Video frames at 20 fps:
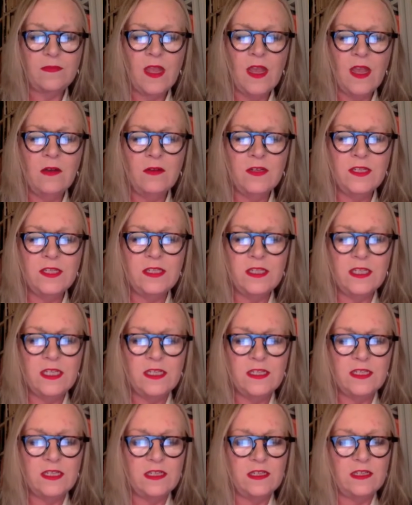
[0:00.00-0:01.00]
Our
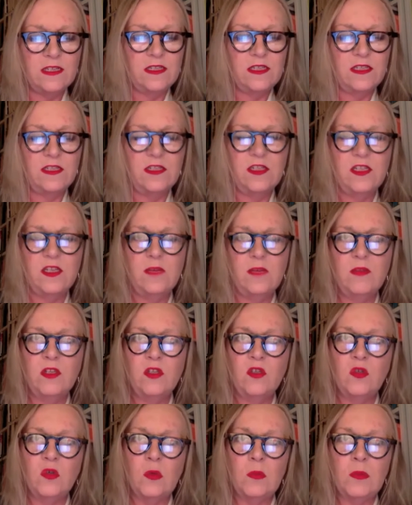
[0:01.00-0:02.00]
sneezes disturbed the
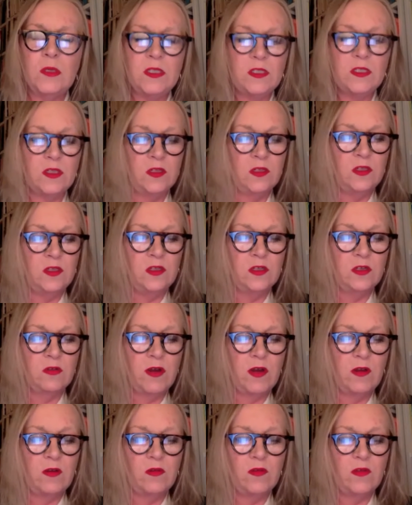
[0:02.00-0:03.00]
dormant
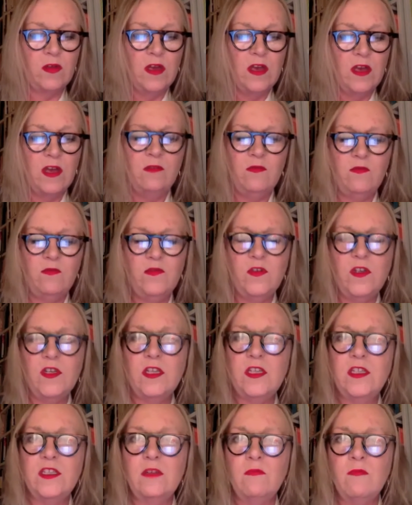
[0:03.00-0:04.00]
undergrowth, and
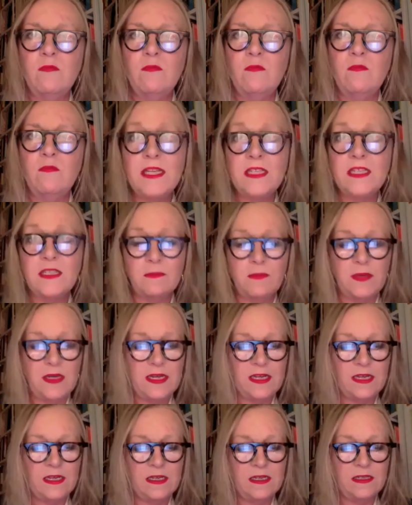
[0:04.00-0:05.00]
first a rabbit
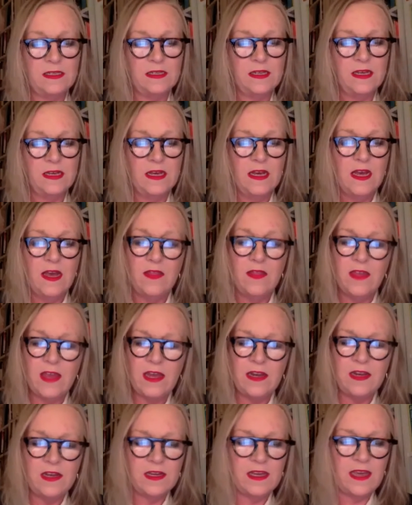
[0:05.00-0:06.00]
appeared,
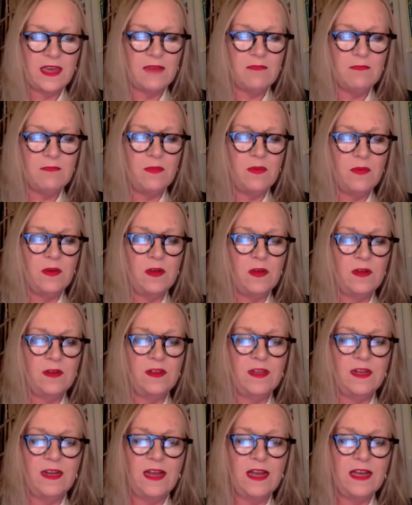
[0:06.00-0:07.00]
then a game bird,
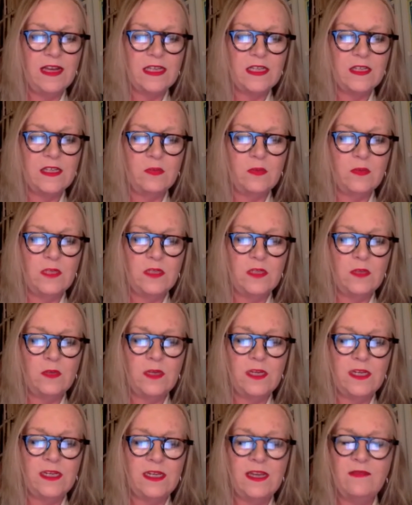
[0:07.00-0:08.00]
the likes of which
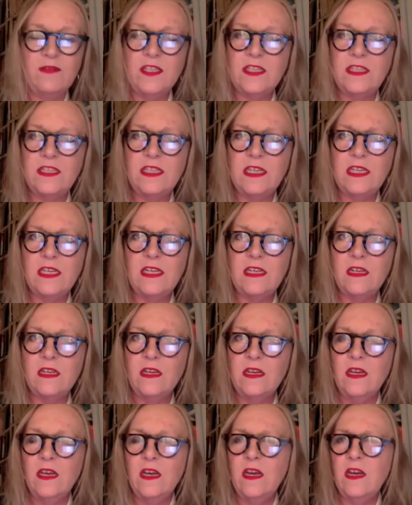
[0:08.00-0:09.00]
we had never seen,
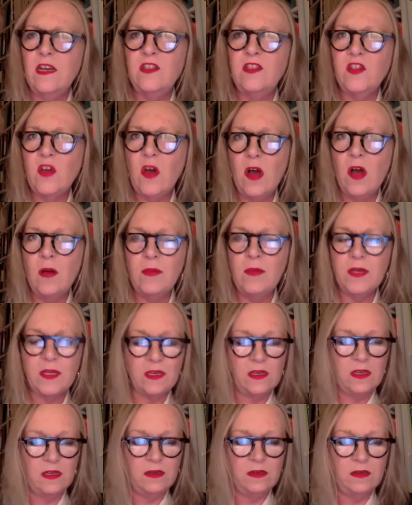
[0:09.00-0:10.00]
a
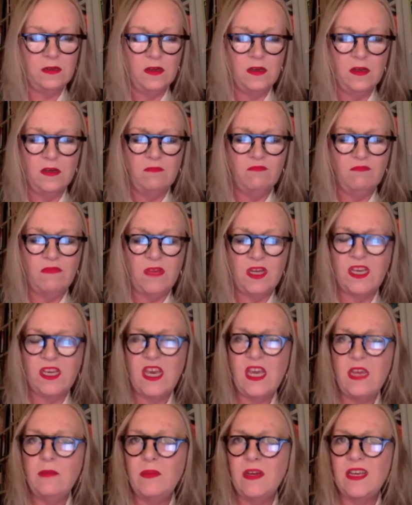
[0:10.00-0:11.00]
ptarmigan, a
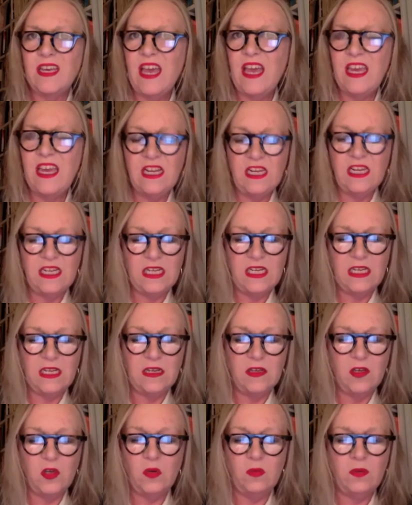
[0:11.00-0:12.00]
capercaillie,
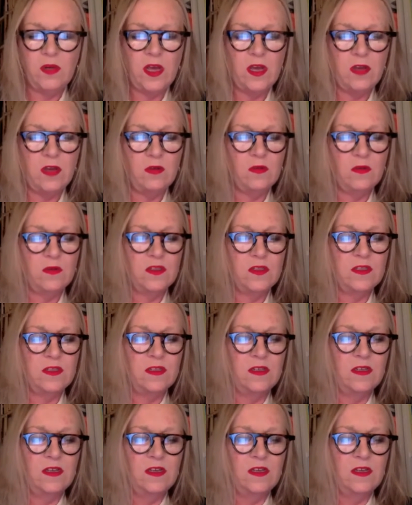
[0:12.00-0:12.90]
who knows?